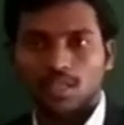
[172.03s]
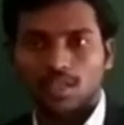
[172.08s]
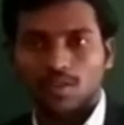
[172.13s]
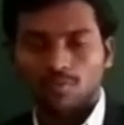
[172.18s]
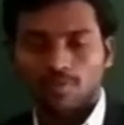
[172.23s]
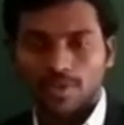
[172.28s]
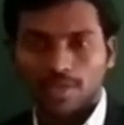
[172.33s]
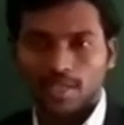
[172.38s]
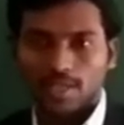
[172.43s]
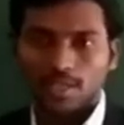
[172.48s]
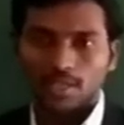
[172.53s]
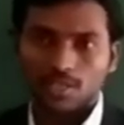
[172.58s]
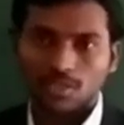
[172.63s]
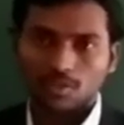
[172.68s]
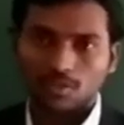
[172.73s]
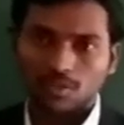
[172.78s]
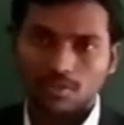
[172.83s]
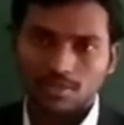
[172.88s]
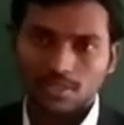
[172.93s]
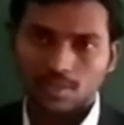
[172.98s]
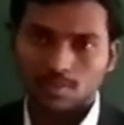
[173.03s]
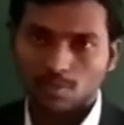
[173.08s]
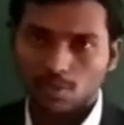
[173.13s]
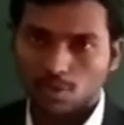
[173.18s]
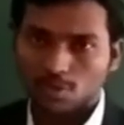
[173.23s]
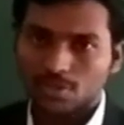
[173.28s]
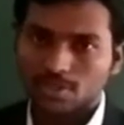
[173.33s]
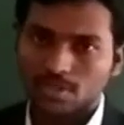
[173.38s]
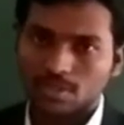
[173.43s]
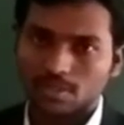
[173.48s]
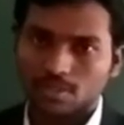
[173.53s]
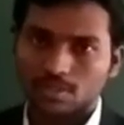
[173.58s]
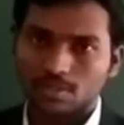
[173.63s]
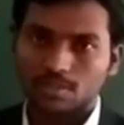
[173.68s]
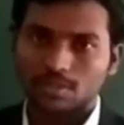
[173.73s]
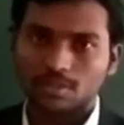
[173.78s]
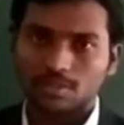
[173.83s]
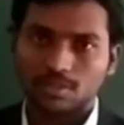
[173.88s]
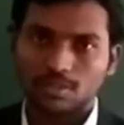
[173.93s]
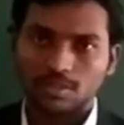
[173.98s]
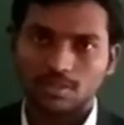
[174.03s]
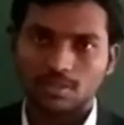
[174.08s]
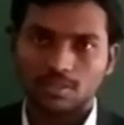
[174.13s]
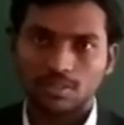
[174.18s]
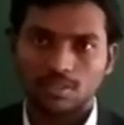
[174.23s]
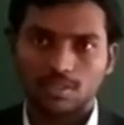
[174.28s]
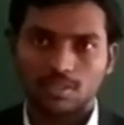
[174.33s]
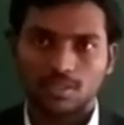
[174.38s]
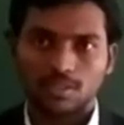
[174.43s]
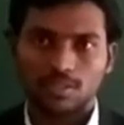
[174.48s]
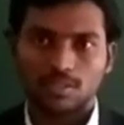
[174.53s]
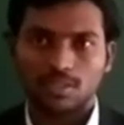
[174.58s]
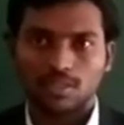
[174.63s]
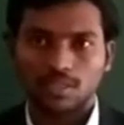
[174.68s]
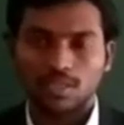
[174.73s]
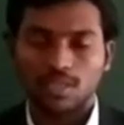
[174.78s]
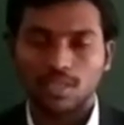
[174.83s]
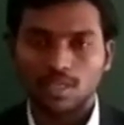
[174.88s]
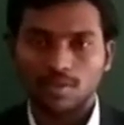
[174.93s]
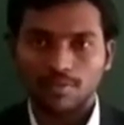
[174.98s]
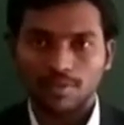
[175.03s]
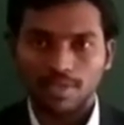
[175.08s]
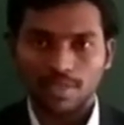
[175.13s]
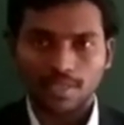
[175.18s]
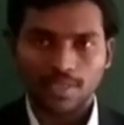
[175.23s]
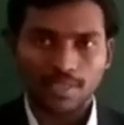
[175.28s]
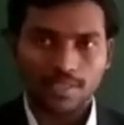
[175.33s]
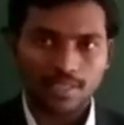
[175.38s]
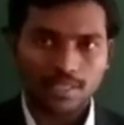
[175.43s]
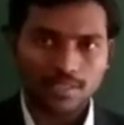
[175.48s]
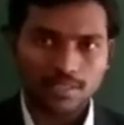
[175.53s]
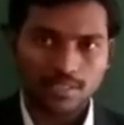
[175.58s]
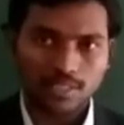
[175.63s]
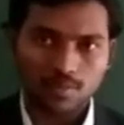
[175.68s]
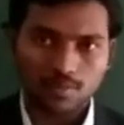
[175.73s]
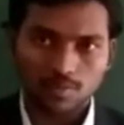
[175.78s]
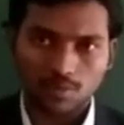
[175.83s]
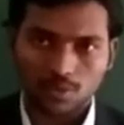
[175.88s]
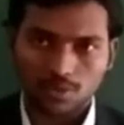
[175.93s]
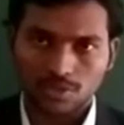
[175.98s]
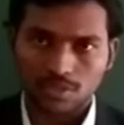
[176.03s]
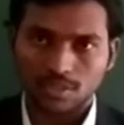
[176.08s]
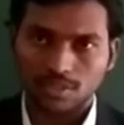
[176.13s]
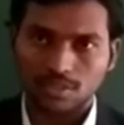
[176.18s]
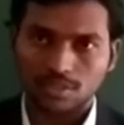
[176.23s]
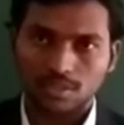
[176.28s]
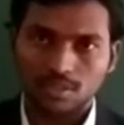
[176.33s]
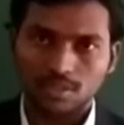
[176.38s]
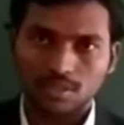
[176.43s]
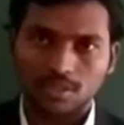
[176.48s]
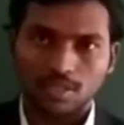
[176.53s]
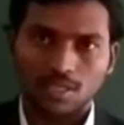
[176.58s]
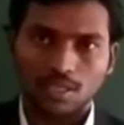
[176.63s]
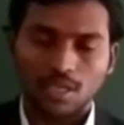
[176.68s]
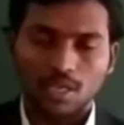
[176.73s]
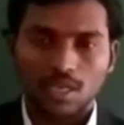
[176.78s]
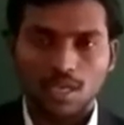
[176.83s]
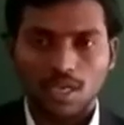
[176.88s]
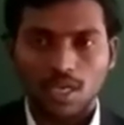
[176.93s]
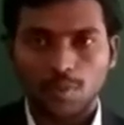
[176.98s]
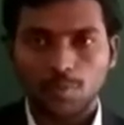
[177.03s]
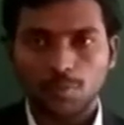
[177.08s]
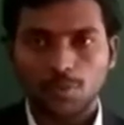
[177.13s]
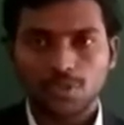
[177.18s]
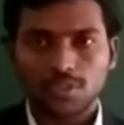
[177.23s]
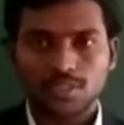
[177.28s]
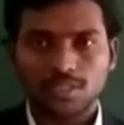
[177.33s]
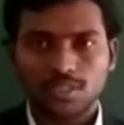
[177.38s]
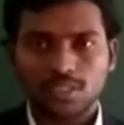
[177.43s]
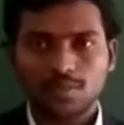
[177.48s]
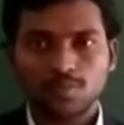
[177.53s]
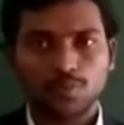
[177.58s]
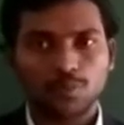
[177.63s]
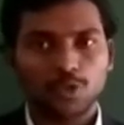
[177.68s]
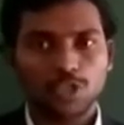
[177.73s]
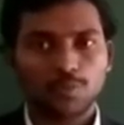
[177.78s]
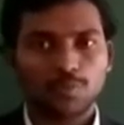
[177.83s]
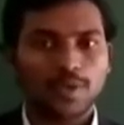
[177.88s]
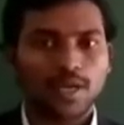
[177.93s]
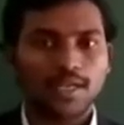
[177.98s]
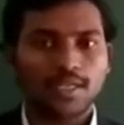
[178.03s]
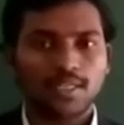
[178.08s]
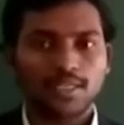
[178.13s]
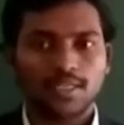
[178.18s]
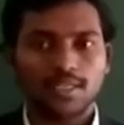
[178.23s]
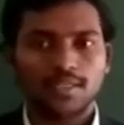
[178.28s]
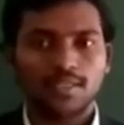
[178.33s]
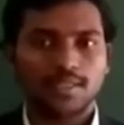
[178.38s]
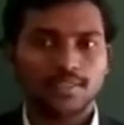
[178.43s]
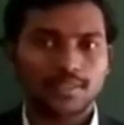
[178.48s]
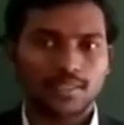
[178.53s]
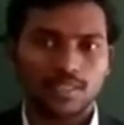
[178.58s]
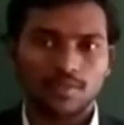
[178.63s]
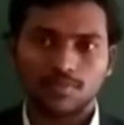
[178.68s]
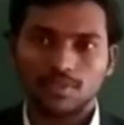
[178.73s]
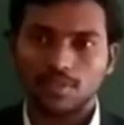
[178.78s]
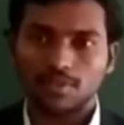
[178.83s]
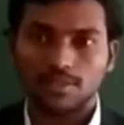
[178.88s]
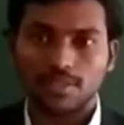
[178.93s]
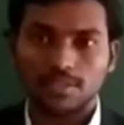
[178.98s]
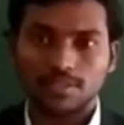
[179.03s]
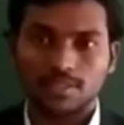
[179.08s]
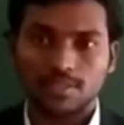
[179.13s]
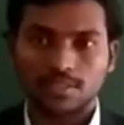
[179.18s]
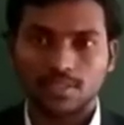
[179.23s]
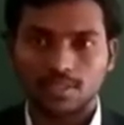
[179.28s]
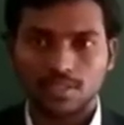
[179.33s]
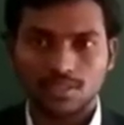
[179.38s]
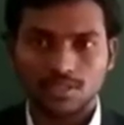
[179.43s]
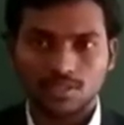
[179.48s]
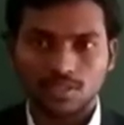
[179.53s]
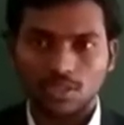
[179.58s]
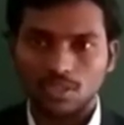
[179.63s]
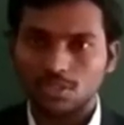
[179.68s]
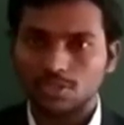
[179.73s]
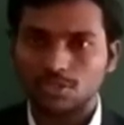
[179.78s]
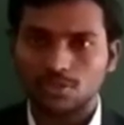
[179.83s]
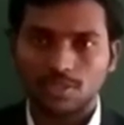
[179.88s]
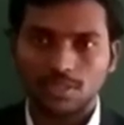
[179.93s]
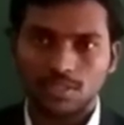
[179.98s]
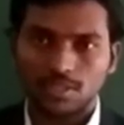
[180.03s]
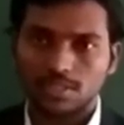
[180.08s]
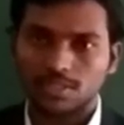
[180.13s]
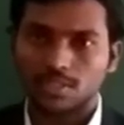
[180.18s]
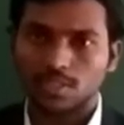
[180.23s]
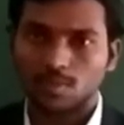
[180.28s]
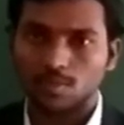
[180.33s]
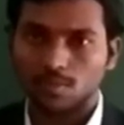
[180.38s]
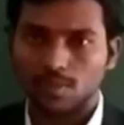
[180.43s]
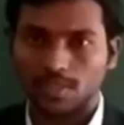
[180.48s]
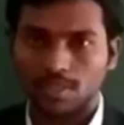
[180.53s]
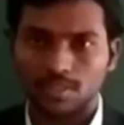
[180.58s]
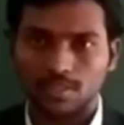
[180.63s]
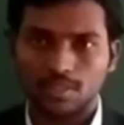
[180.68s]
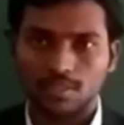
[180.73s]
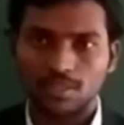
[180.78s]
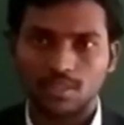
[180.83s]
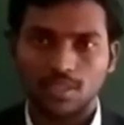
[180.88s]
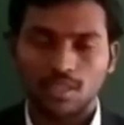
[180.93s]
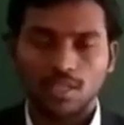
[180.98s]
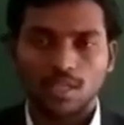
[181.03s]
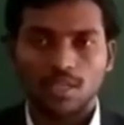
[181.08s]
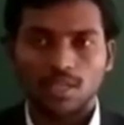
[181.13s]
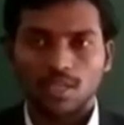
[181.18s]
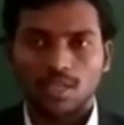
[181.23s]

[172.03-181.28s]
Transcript: when electrons in motion or when radiation in motion, it possesses both particle nature and wave nature, that is called dual nature of matter.